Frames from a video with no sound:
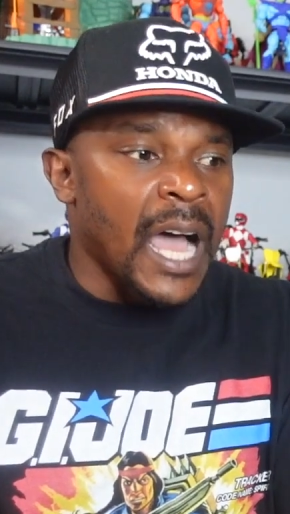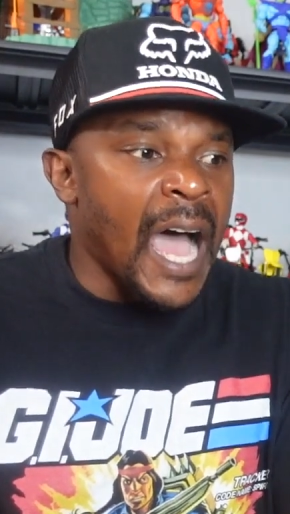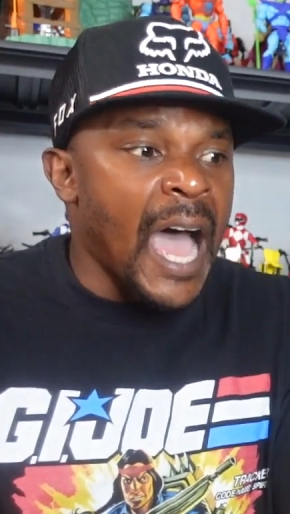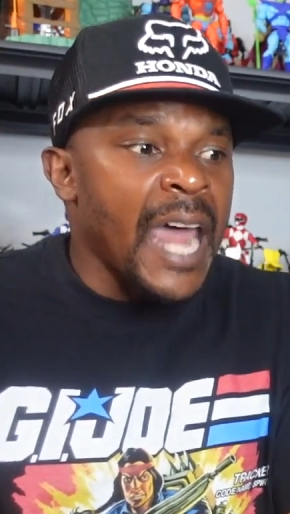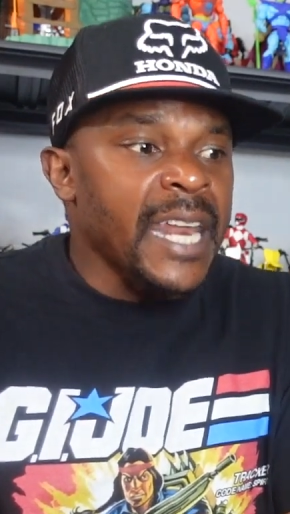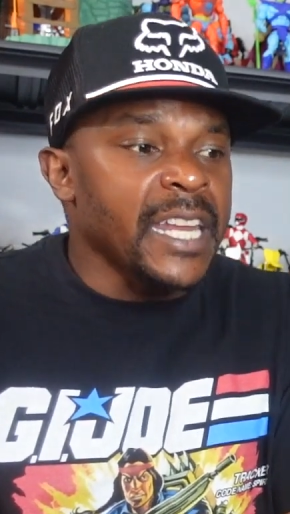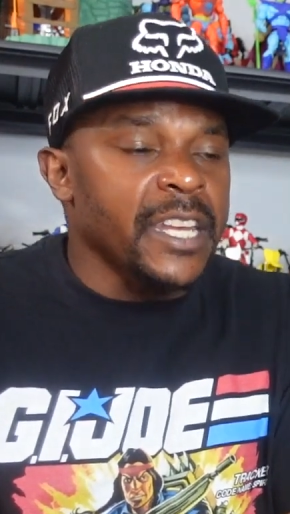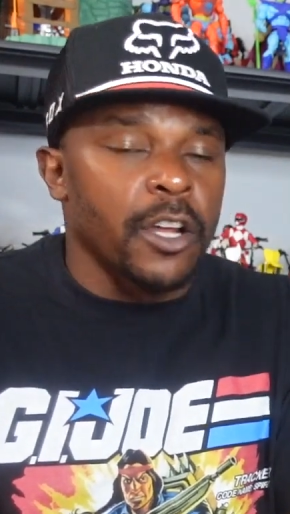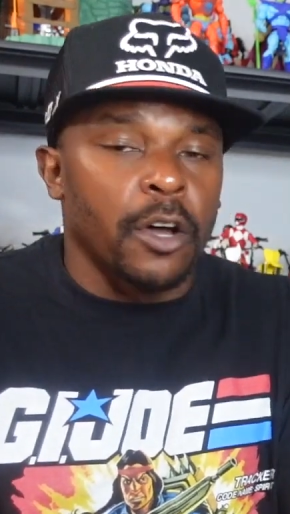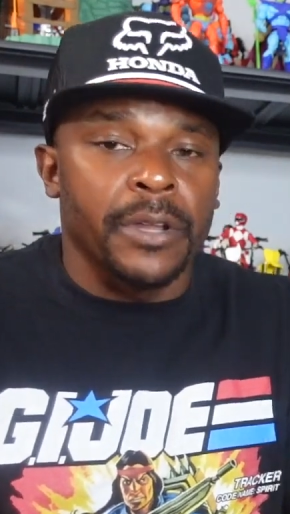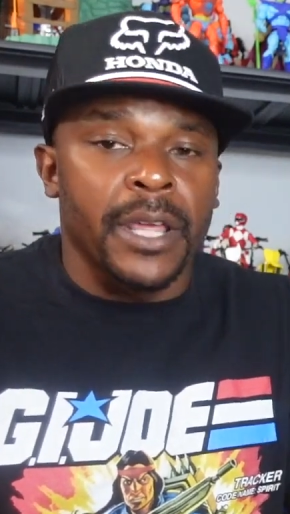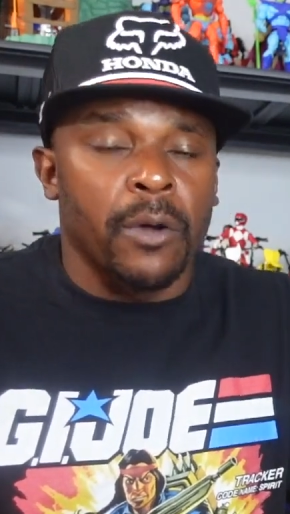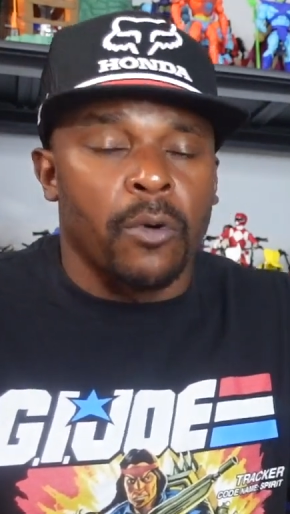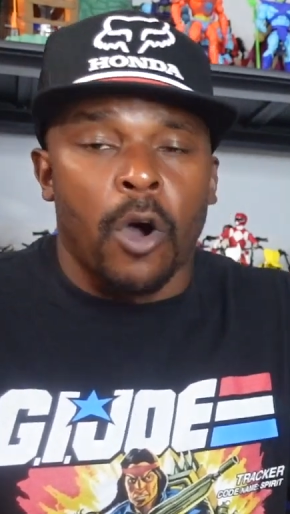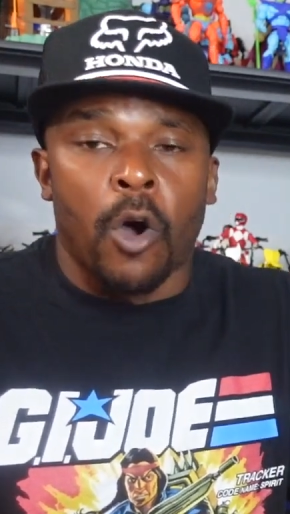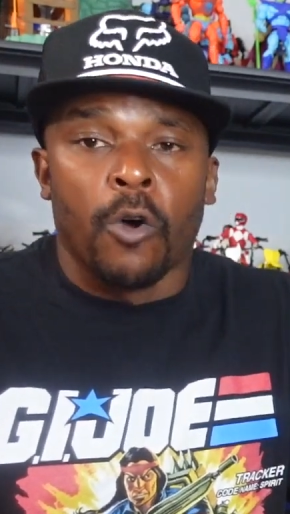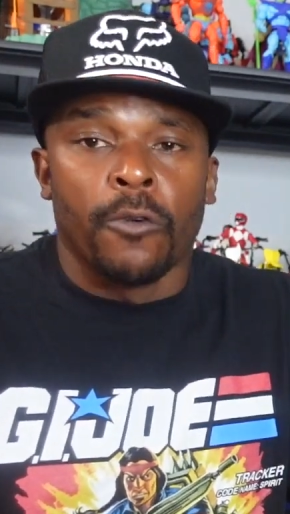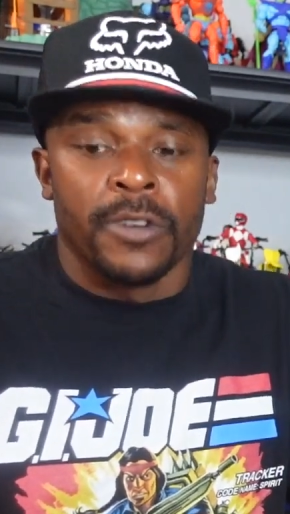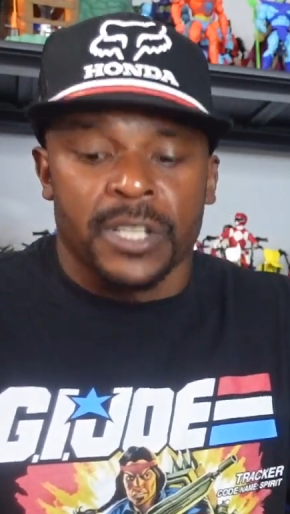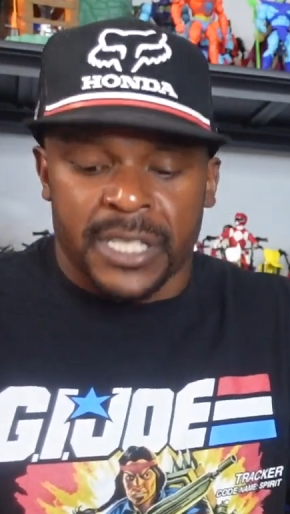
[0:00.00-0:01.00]
I didn't know they were
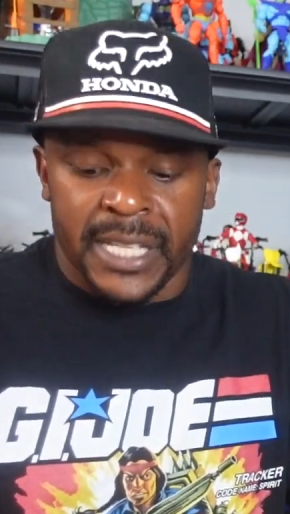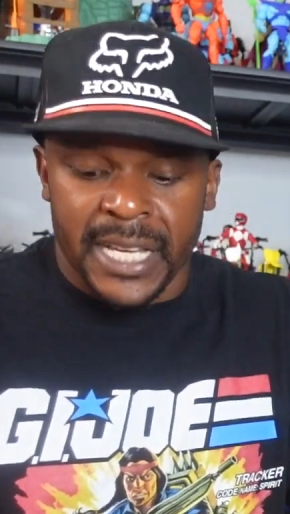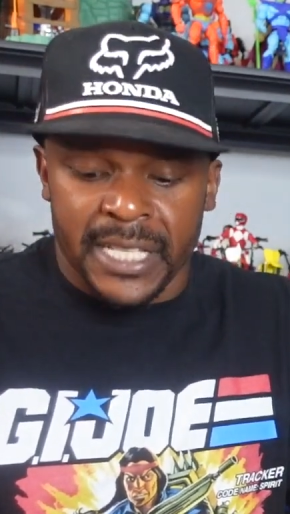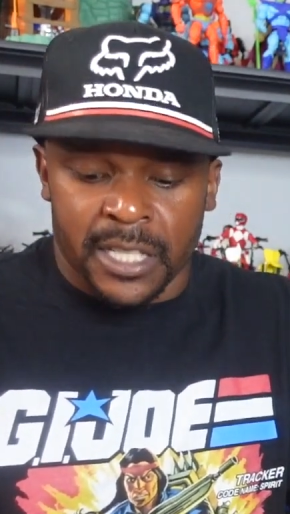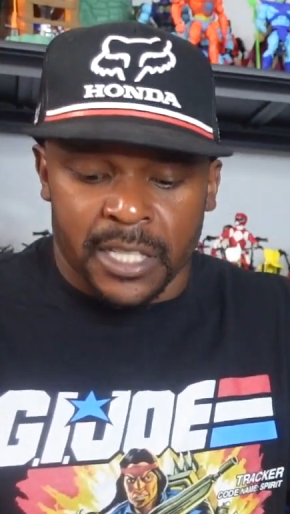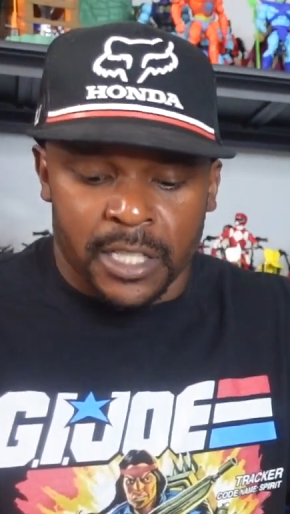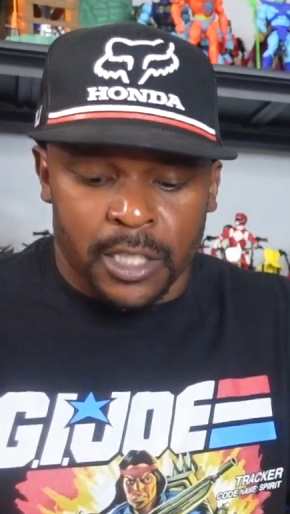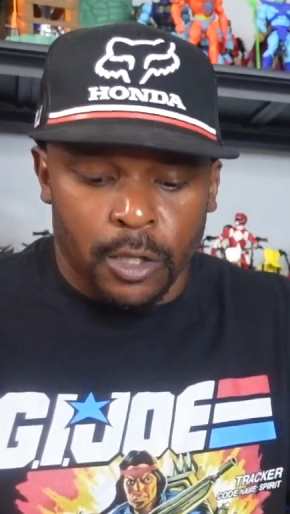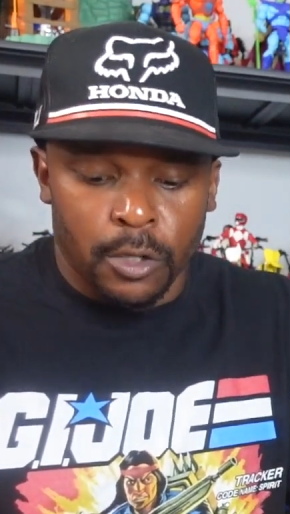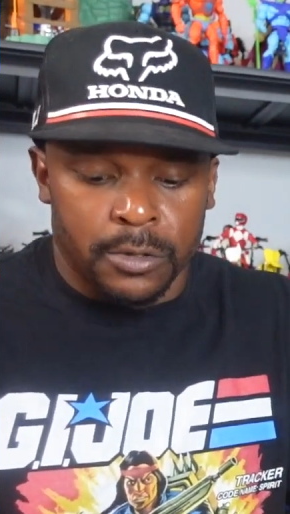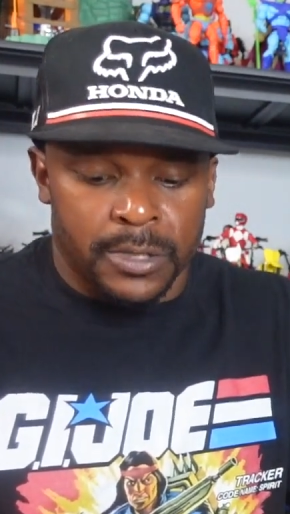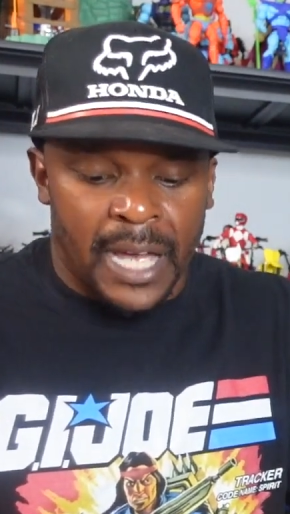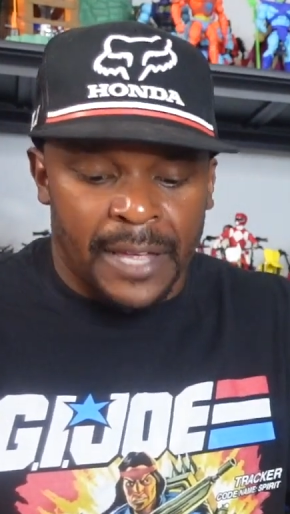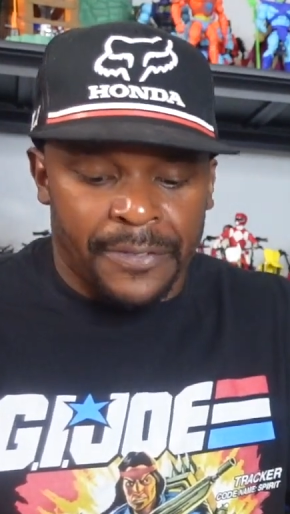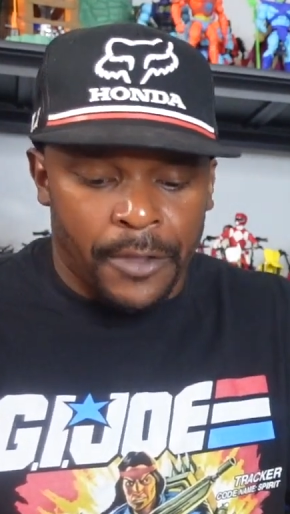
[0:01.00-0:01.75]
overseas exclusive.